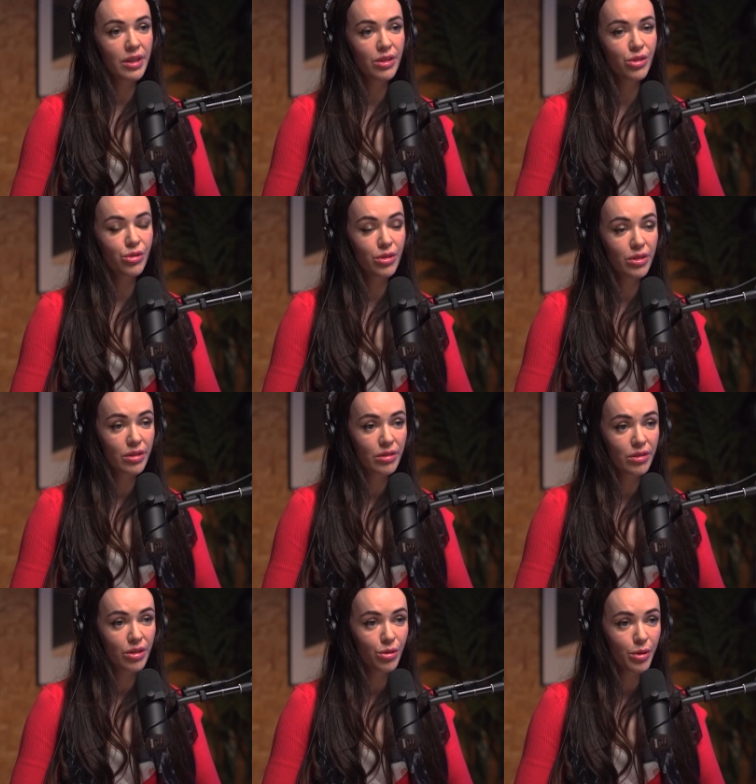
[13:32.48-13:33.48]
yeah you're in
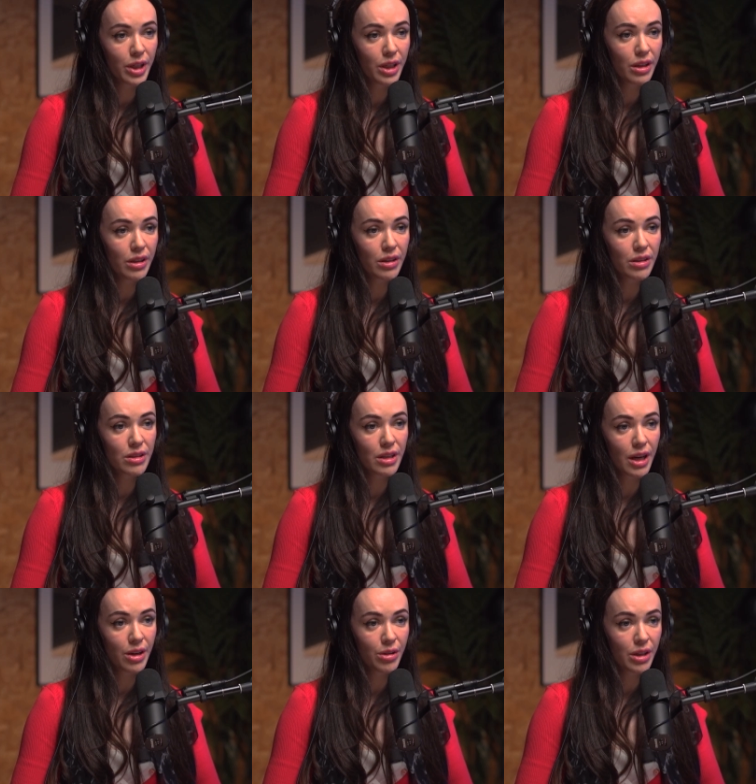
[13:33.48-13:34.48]
uae in
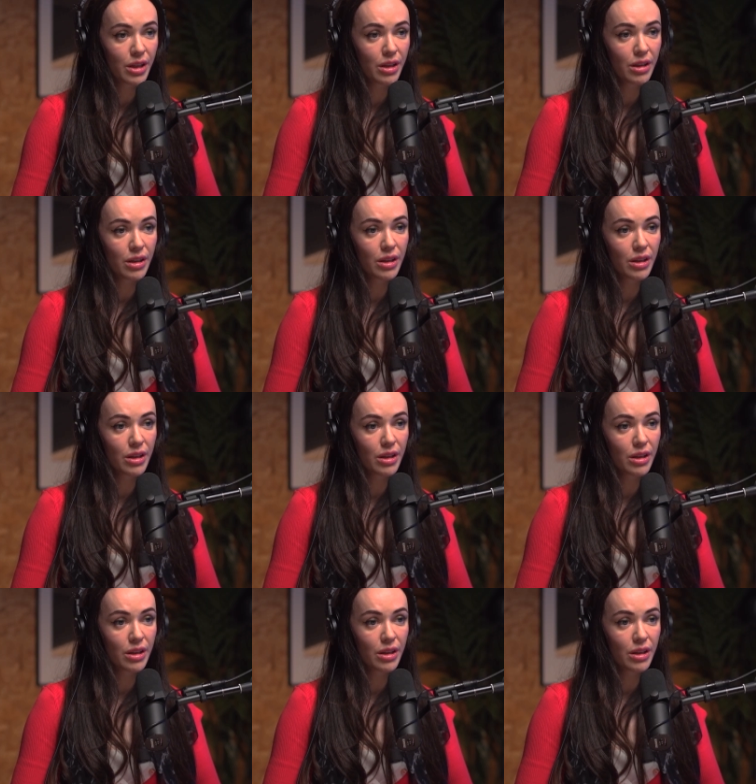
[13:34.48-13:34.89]
saudi